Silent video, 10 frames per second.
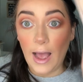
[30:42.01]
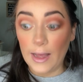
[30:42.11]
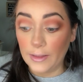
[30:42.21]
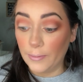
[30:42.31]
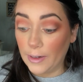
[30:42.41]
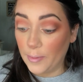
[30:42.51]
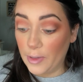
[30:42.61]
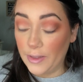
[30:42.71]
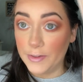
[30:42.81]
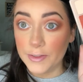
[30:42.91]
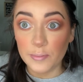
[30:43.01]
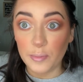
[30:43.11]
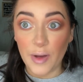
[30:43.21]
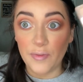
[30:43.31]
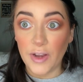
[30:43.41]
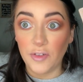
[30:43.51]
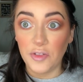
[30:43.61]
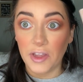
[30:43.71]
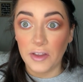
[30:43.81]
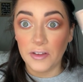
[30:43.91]
Highly recommend. My favorite
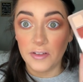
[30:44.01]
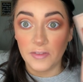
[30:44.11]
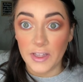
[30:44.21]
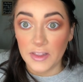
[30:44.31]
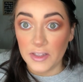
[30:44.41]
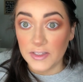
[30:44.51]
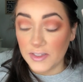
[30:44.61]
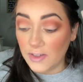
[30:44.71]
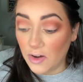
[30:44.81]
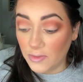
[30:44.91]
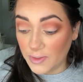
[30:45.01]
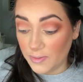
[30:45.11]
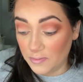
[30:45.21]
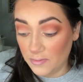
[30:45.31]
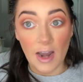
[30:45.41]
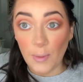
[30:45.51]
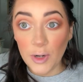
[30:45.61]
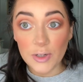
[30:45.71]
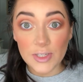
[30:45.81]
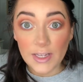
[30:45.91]
thing. Like, this is awesome. Now I
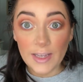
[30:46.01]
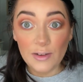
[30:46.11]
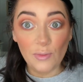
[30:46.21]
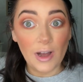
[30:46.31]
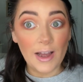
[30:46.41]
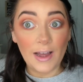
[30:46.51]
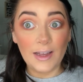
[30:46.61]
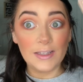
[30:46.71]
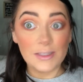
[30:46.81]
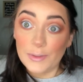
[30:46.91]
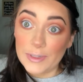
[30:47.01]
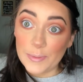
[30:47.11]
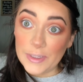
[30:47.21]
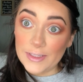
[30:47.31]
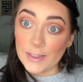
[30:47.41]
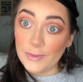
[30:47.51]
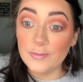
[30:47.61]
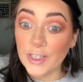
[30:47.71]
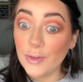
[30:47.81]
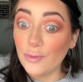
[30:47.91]
understand why it's so expensive.
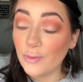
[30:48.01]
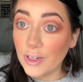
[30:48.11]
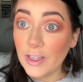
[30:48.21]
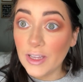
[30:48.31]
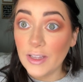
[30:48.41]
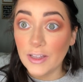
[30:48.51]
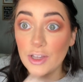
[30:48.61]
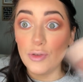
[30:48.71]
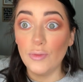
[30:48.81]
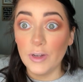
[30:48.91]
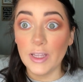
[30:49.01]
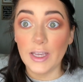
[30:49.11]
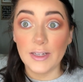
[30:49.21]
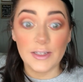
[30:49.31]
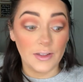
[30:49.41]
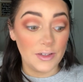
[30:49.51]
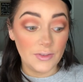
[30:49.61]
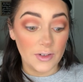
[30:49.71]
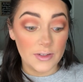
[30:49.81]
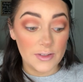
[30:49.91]
It really, like, you really can tell a
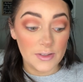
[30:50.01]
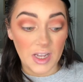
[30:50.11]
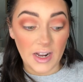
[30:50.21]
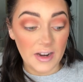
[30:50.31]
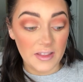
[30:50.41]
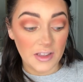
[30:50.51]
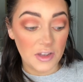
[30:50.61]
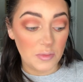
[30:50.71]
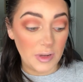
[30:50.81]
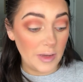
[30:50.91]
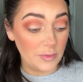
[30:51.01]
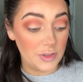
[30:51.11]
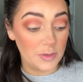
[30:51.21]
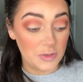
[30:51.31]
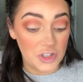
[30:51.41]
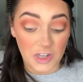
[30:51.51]
difference. And I didn't think you'd be able to, but you